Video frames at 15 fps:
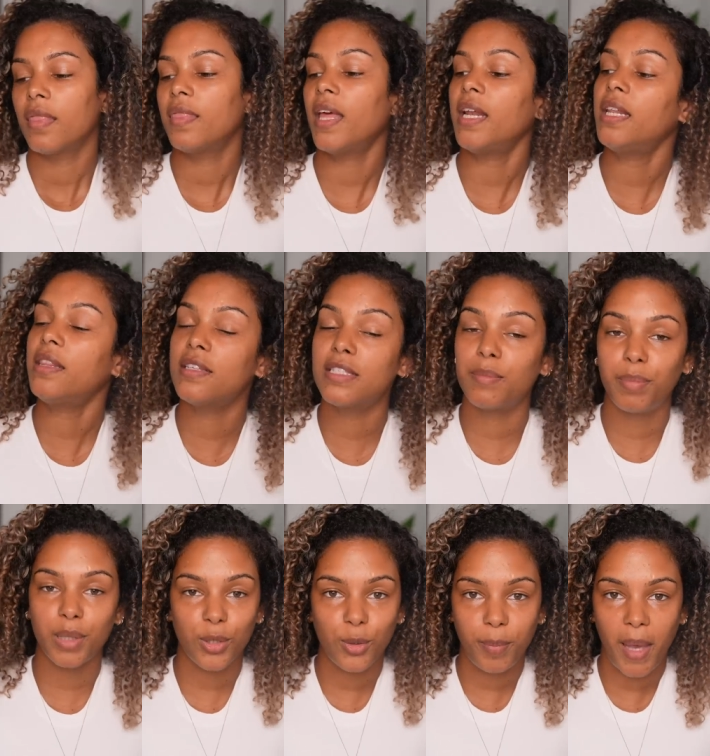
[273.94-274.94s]
Then in this
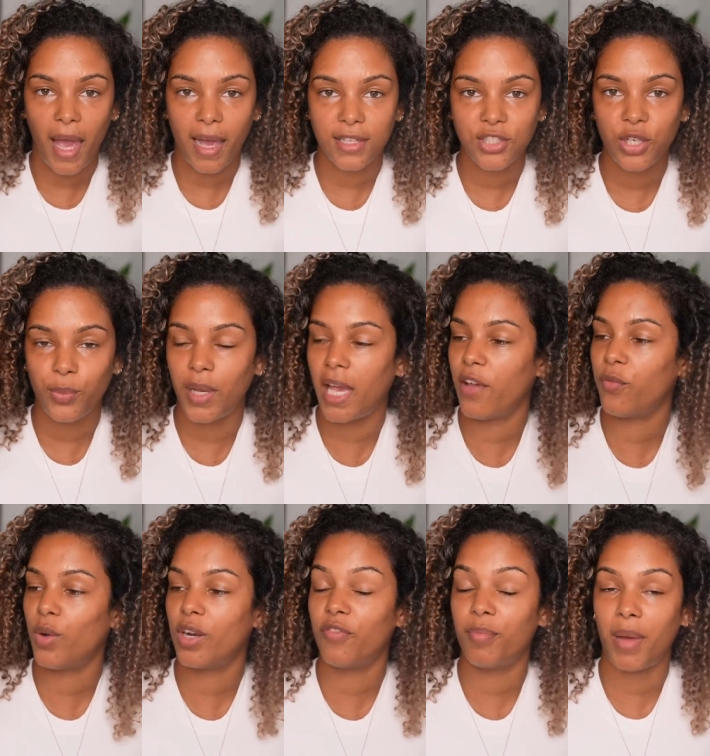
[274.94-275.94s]
blue packaging, we have
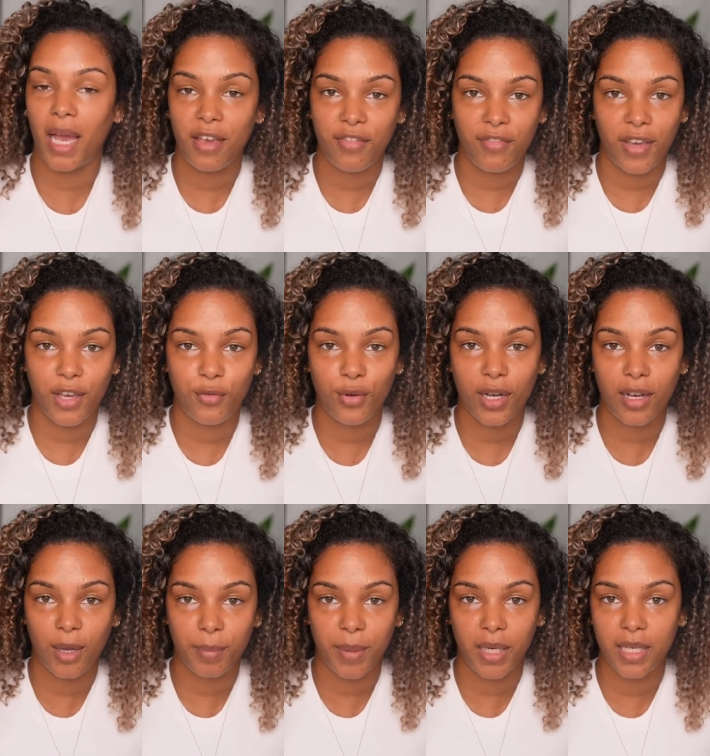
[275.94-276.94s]
one of my favorite
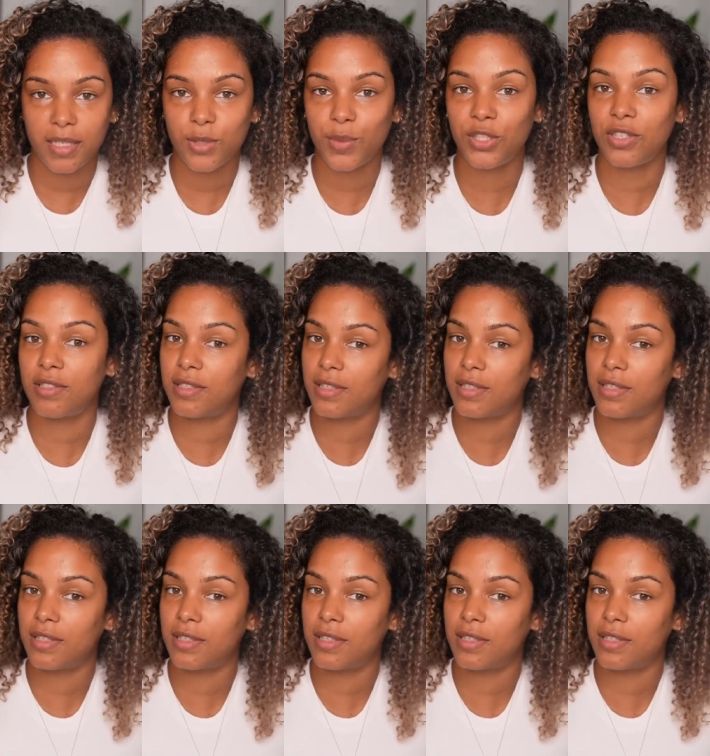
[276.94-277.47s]
companies, which is